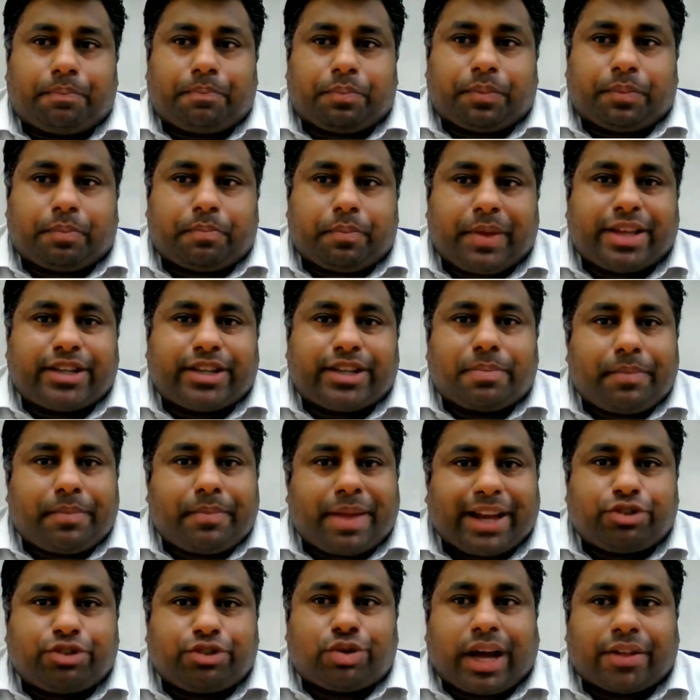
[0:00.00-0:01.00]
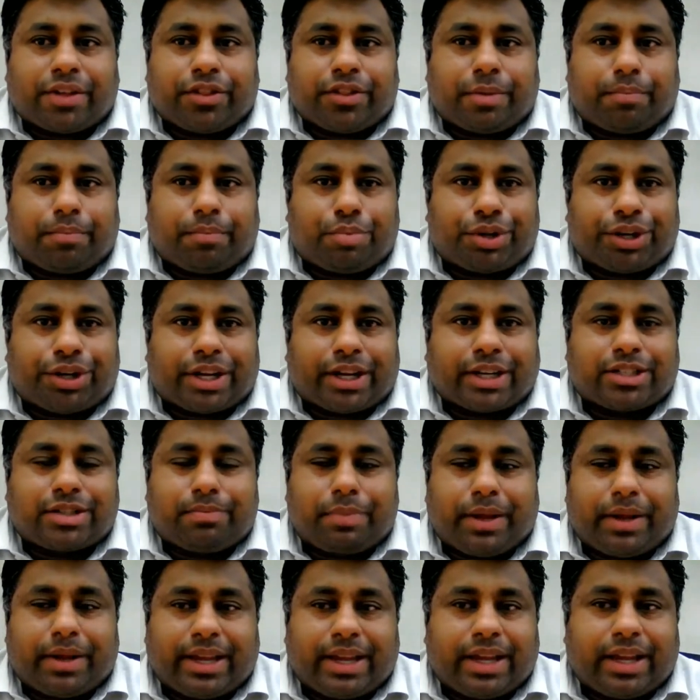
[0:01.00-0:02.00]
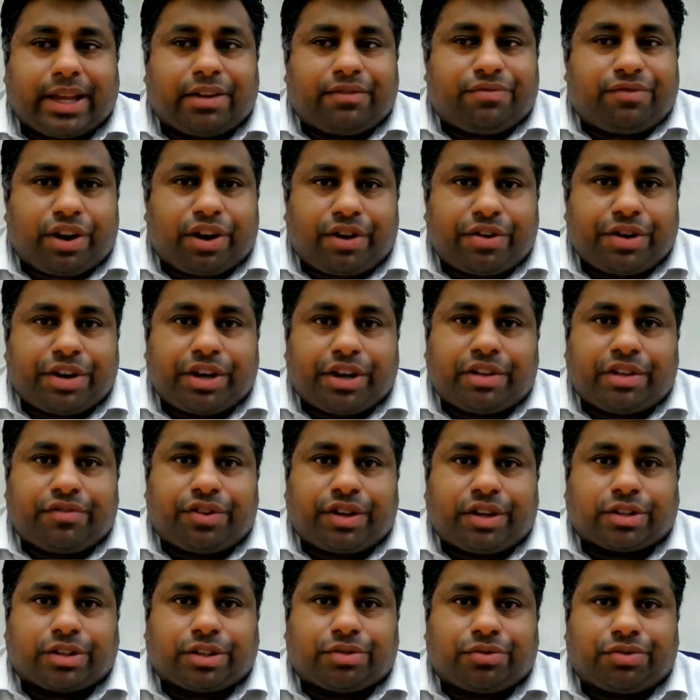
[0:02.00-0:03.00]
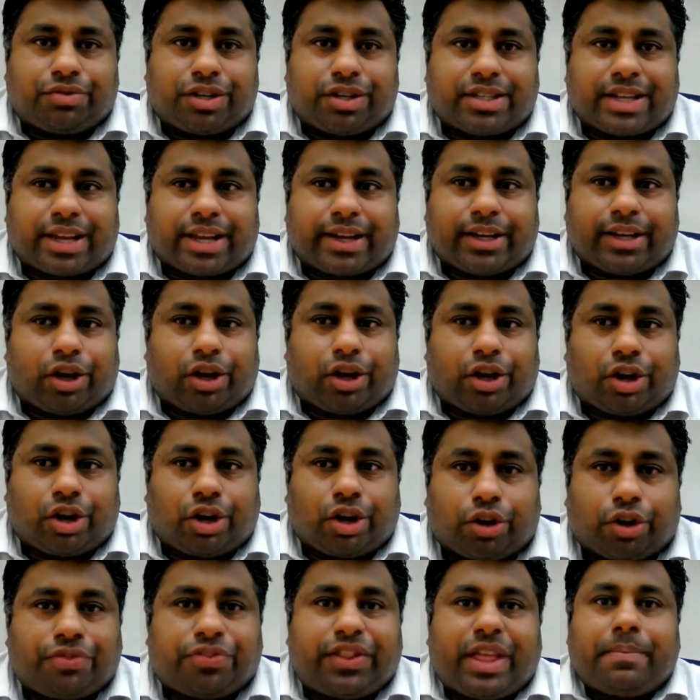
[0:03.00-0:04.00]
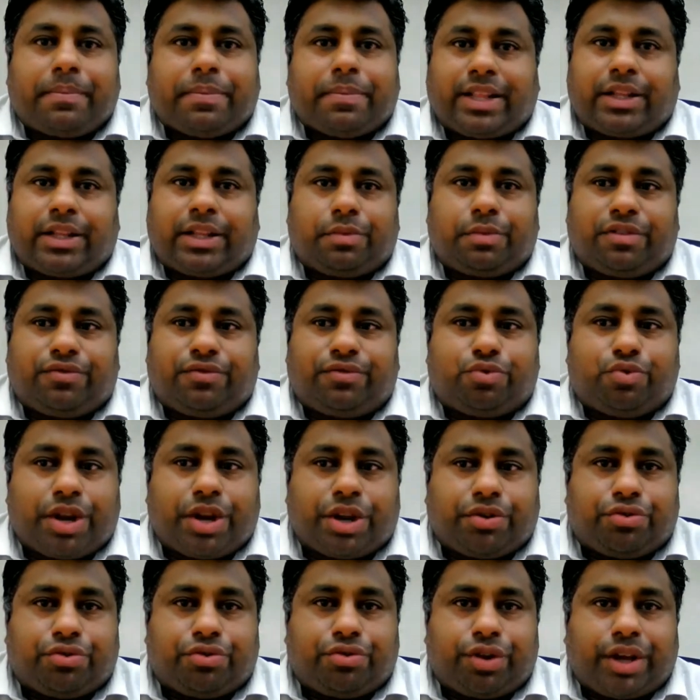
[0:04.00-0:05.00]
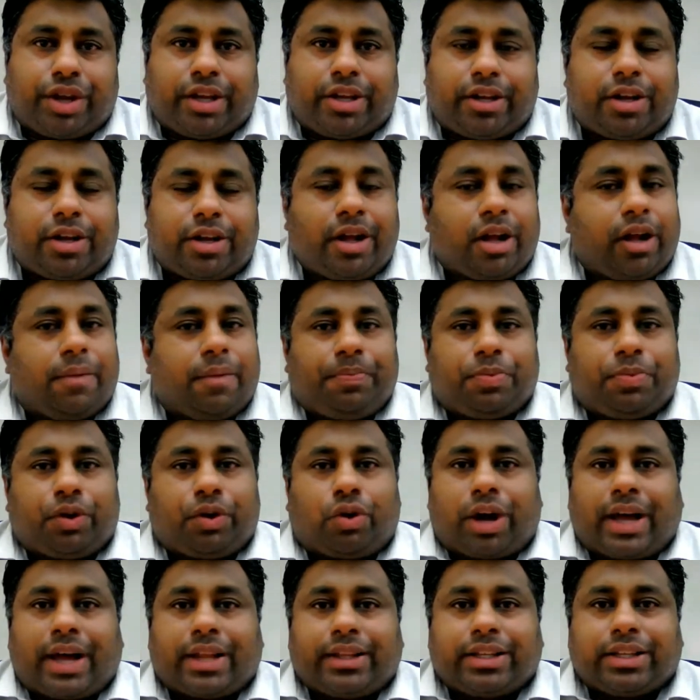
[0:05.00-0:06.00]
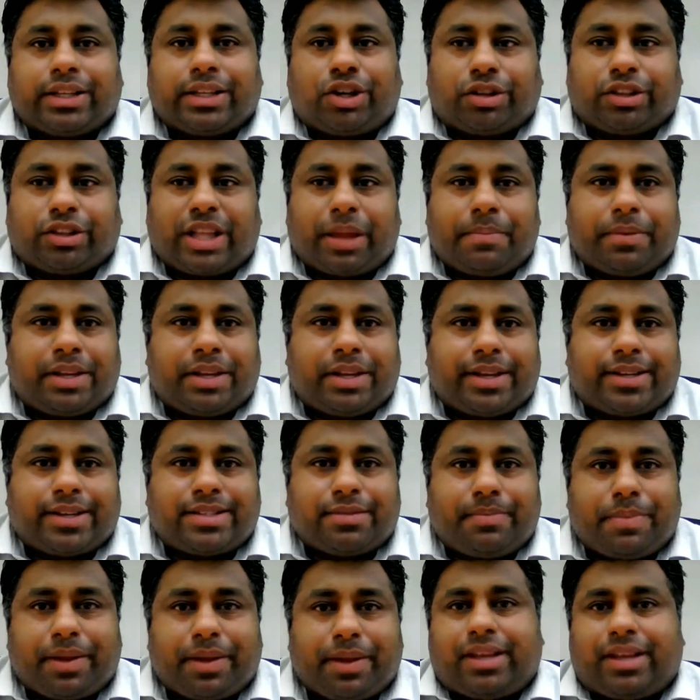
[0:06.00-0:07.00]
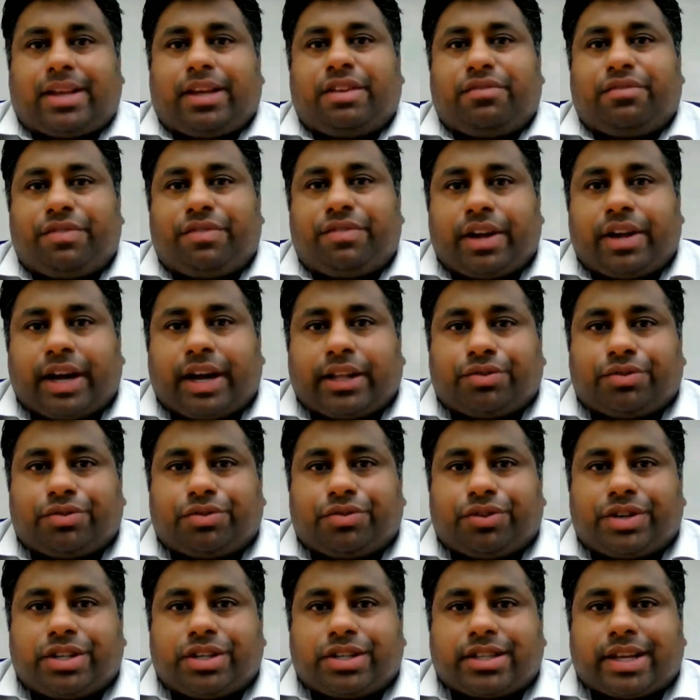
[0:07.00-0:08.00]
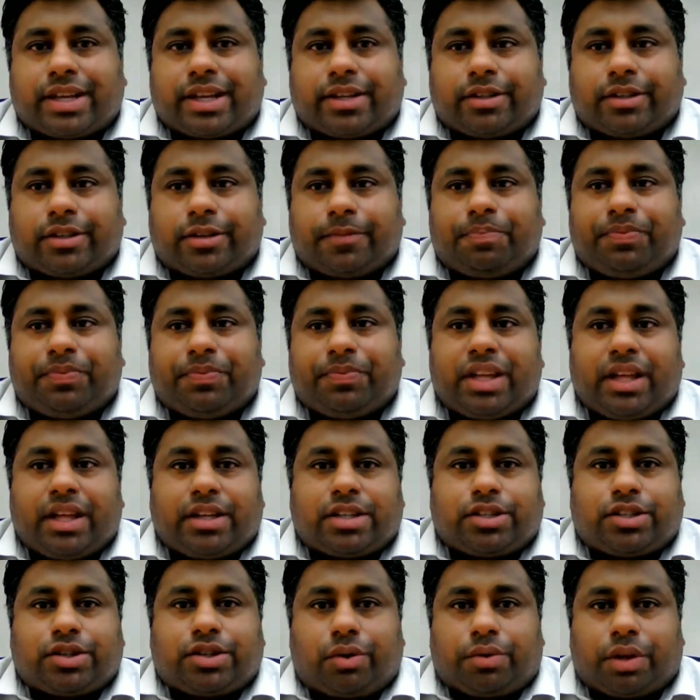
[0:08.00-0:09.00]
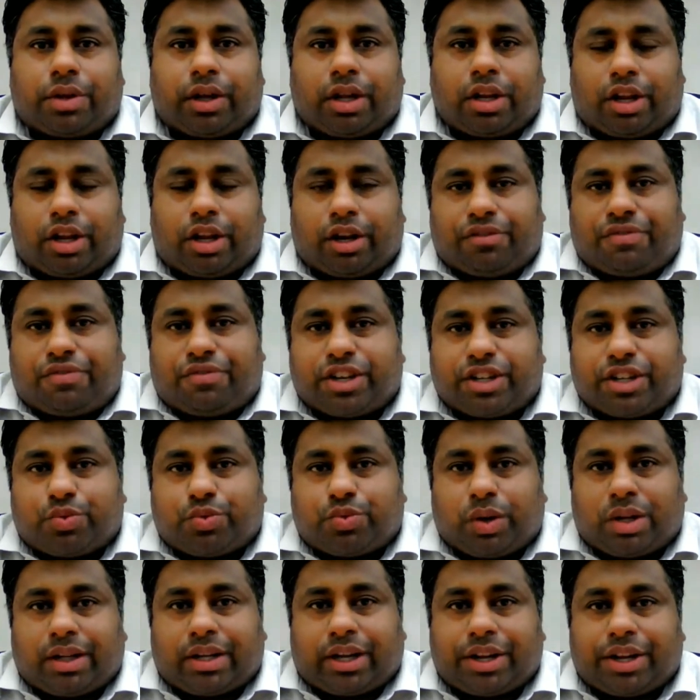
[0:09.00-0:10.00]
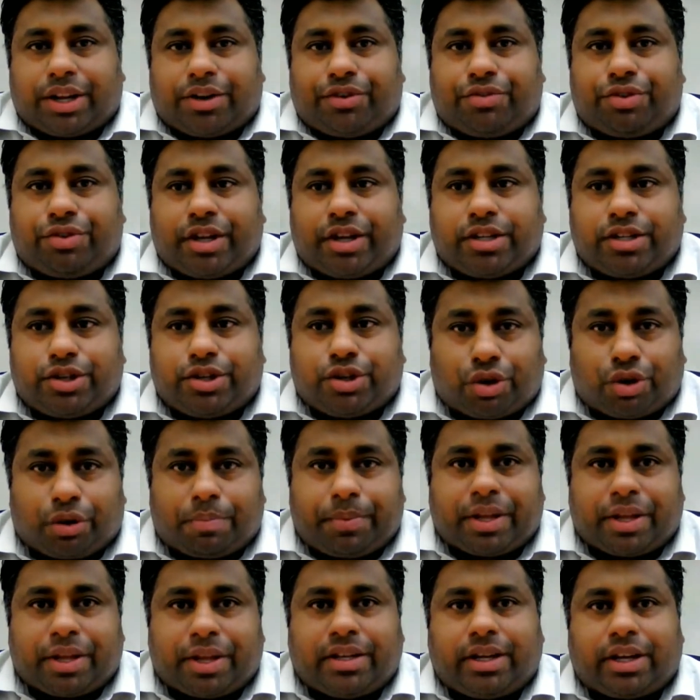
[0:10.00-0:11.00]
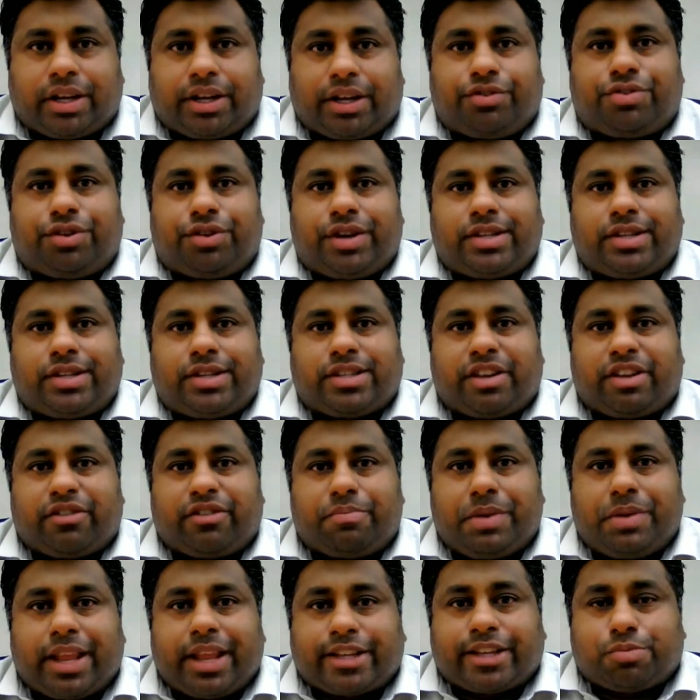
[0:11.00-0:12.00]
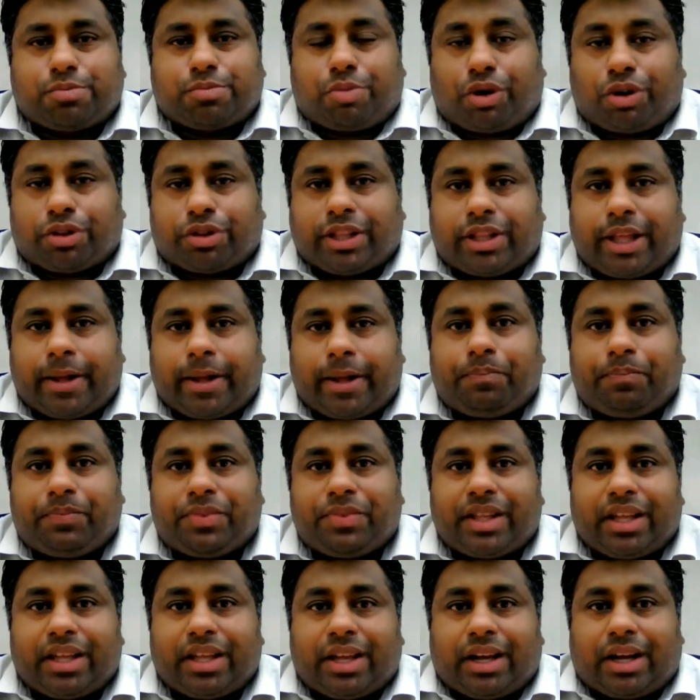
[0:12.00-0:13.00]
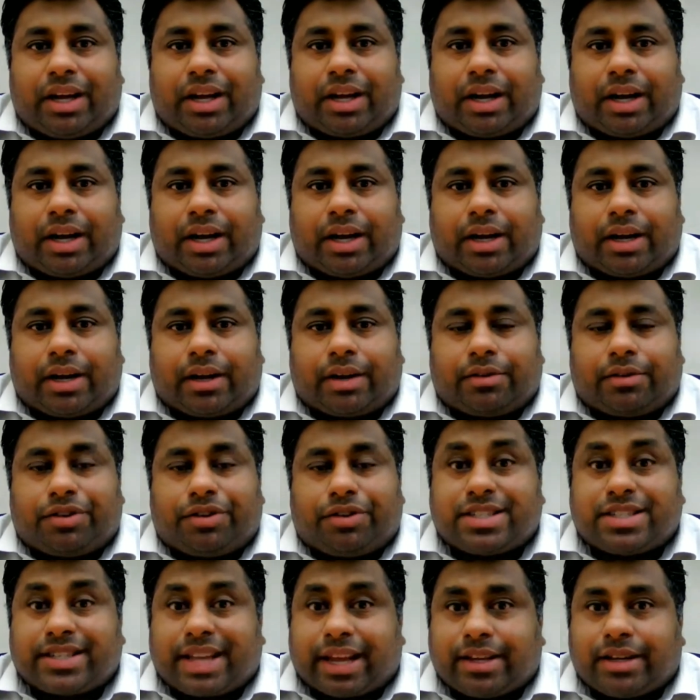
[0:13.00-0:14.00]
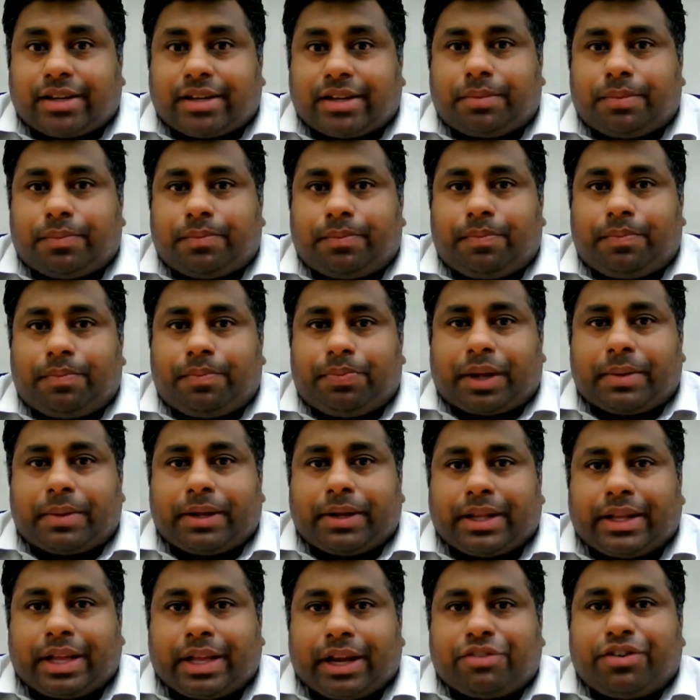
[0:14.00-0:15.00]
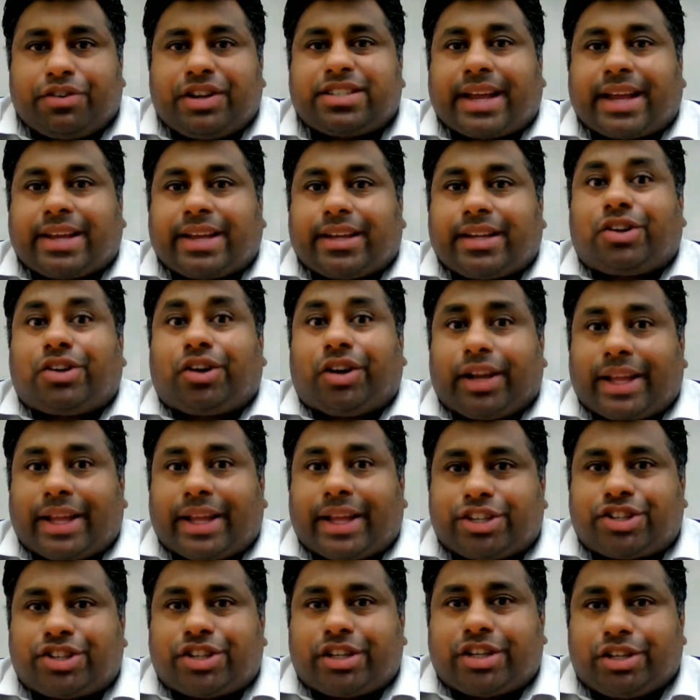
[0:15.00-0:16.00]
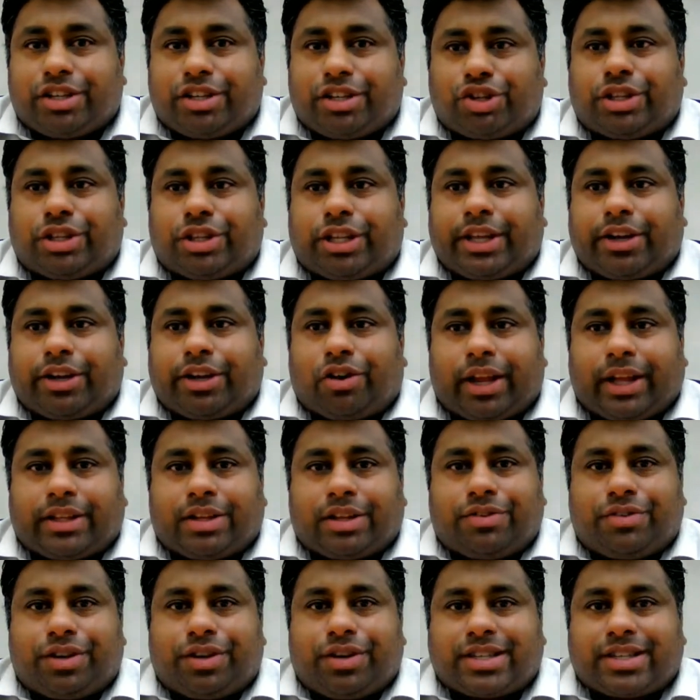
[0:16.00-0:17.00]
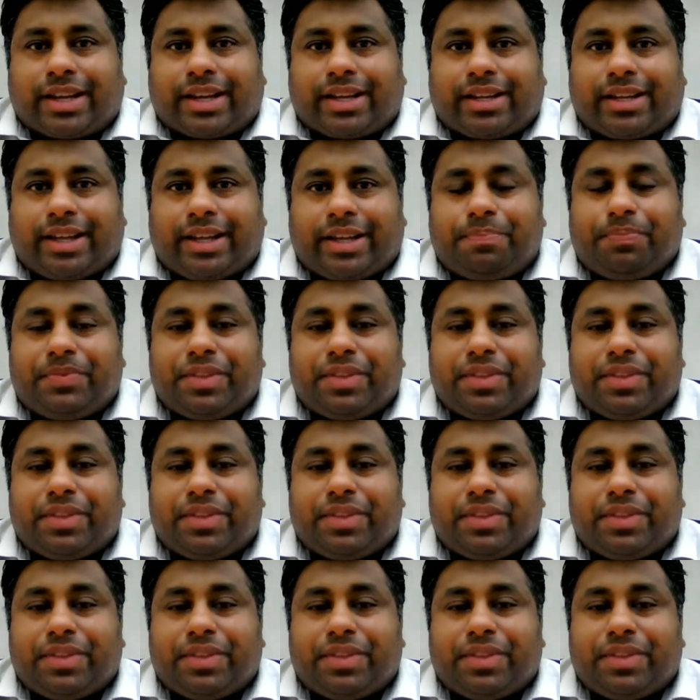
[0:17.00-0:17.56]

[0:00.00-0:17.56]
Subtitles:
mixed match with other products, making it very difficult to recycle, or contaminated with food and drink or other contaminants, making it very hard to recycle. So a lot of first world countries, European countries, have been exporting their recycle collection. You know, they collect the recycling